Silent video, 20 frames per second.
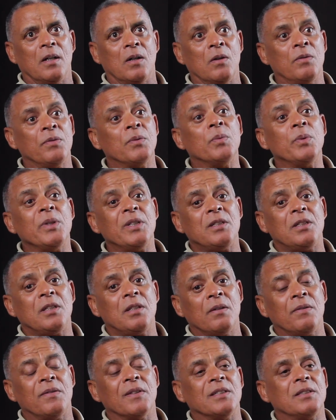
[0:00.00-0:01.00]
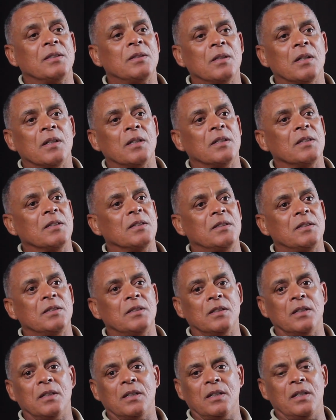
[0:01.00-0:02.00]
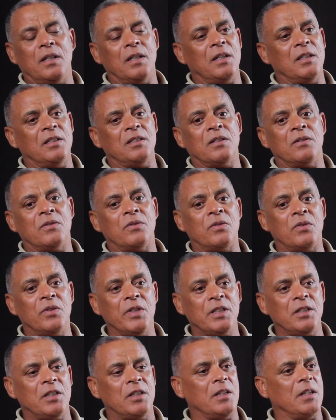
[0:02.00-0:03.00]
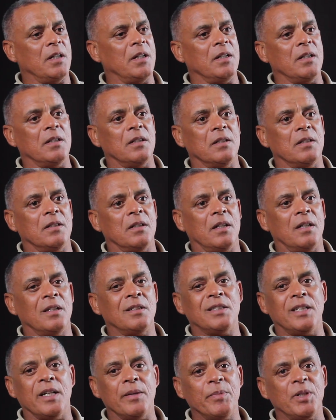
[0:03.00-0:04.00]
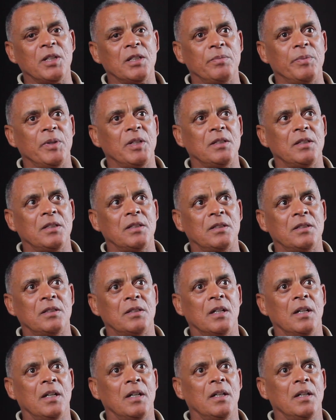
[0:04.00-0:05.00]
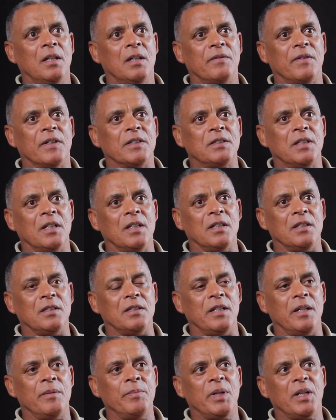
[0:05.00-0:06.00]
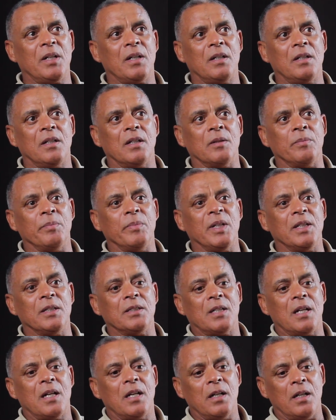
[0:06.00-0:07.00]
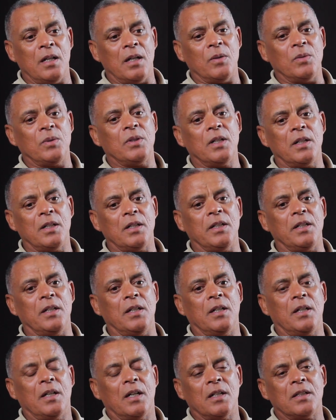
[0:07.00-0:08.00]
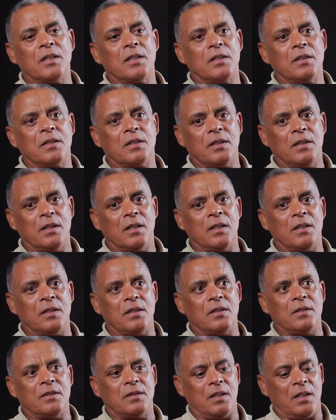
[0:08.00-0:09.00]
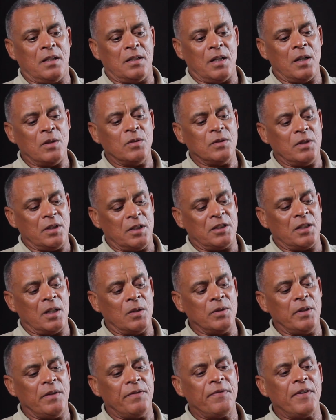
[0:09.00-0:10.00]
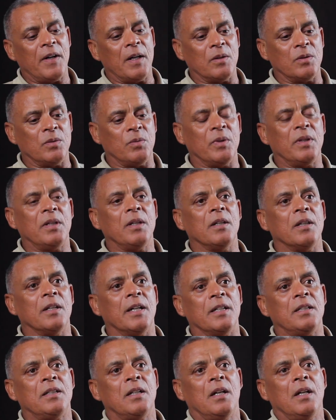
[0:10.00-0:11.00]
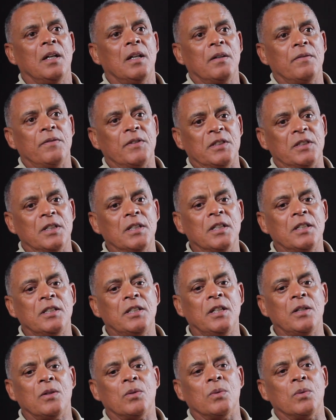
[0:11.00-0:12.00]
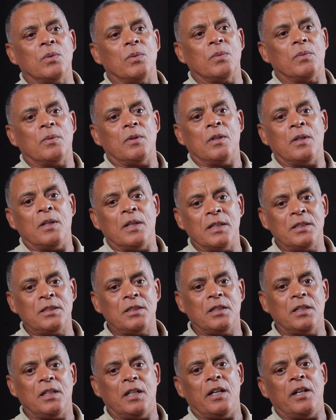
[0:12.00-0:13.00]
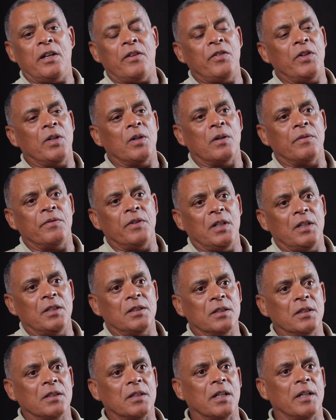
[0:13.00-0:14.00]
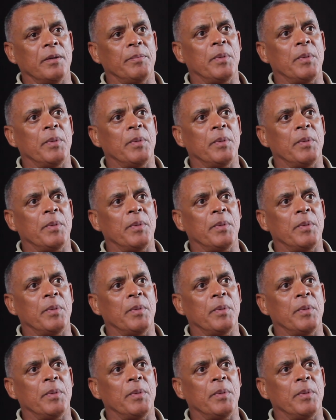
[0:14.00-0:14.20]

of which Van Stadens is rich in endemic species. If I say endemic, it means locally it, it's only found within that vicinity or this area of the Eastern Cape.